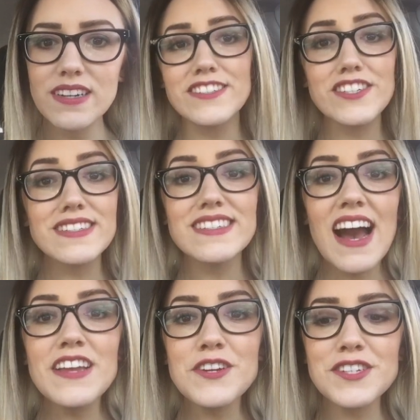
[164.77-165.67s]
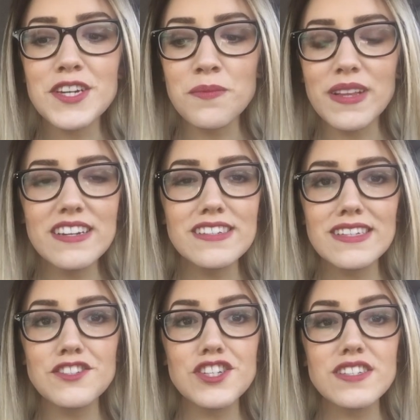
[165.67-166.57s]
Just not using your blinkers,
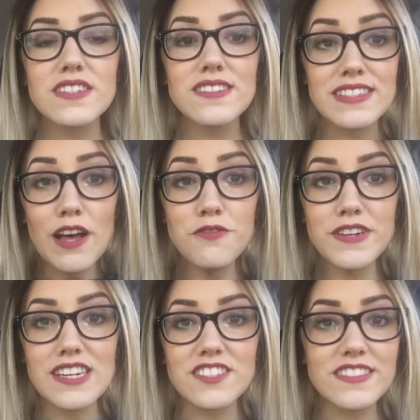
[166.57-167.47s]
it's just selfish.